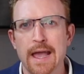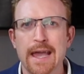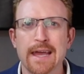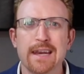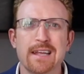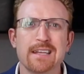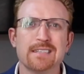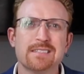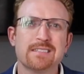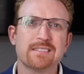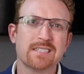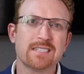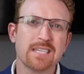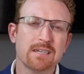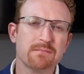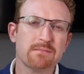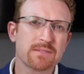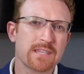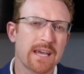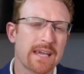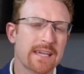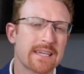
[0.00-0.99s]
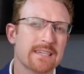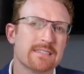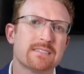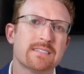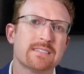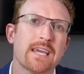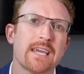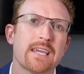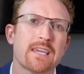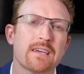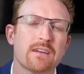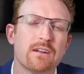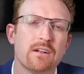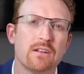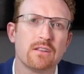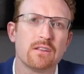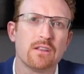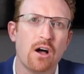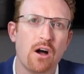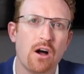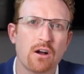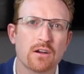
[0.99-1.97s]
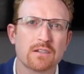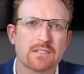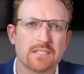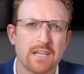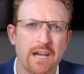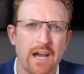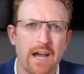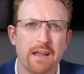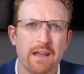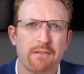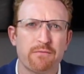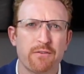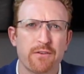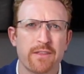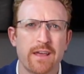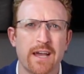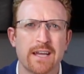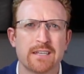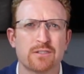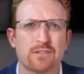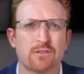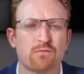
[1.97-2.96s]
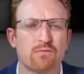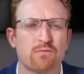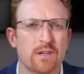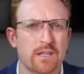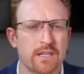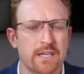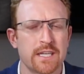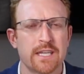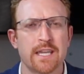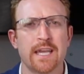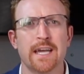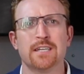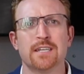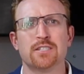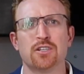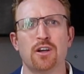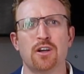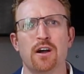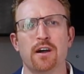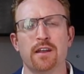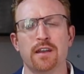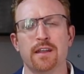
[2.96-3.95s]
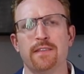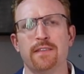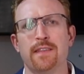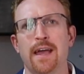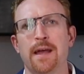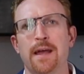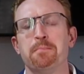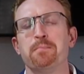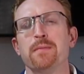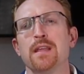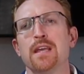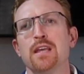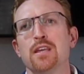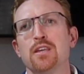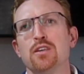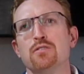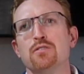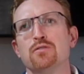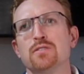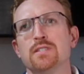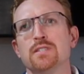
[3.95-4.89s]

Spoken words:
And it seems like it's taken a long time for that to really catch on, and that you